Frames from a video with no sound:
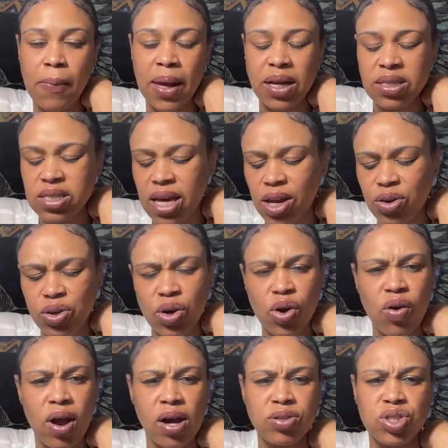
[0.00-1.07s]
Meditate on your
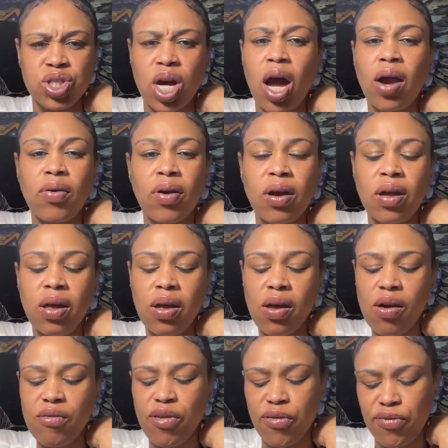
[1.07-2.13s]
crown chakra
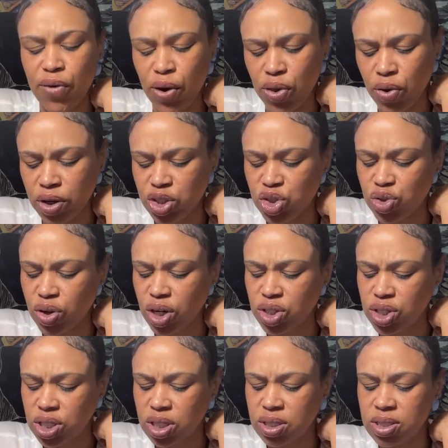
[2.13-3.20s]
for further
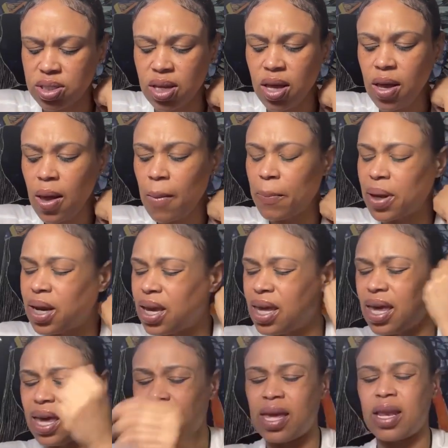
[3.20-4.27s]
instructions. But
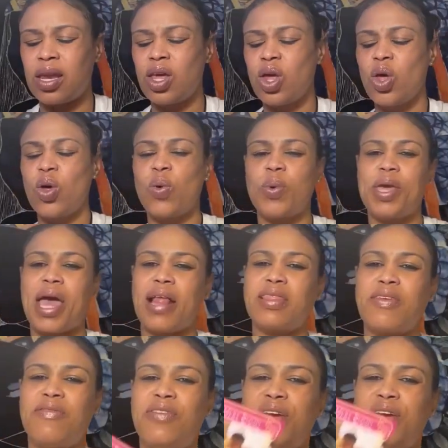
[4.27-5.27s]
again, we got the